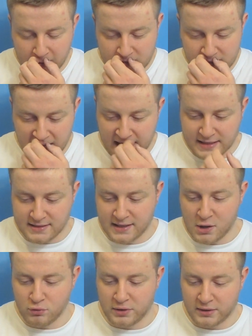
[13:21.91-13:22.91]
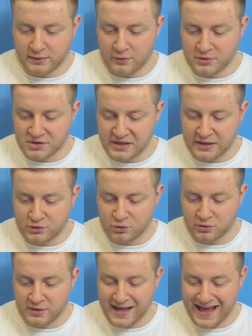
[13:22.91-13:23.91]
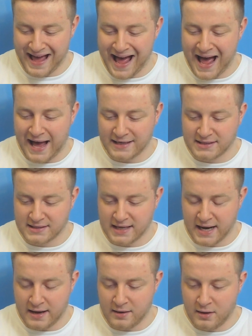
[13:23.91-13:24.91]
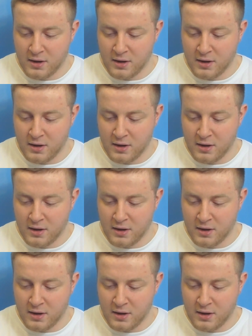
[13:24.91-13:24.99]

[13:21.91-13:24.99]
chest tilting down slightly during the ascent